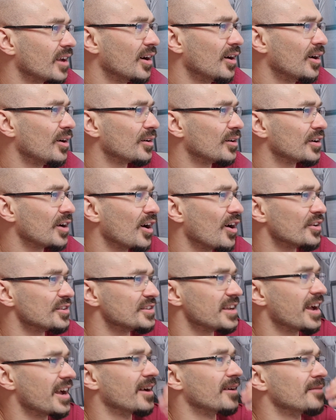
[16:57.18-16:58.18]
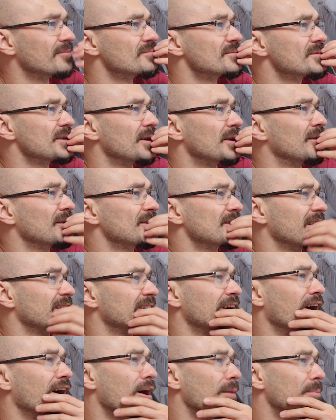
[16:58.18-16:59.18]
Oh god, yeah. So it looks like
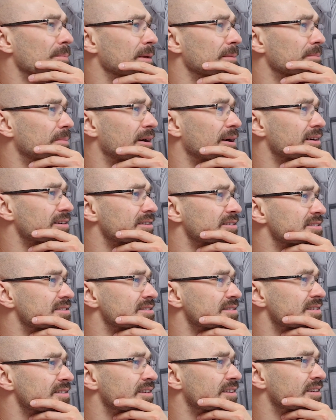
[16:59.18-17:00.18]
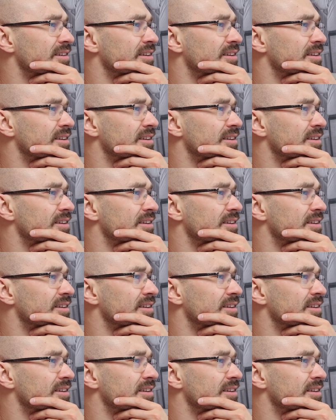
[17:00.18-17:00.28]
carpet bugs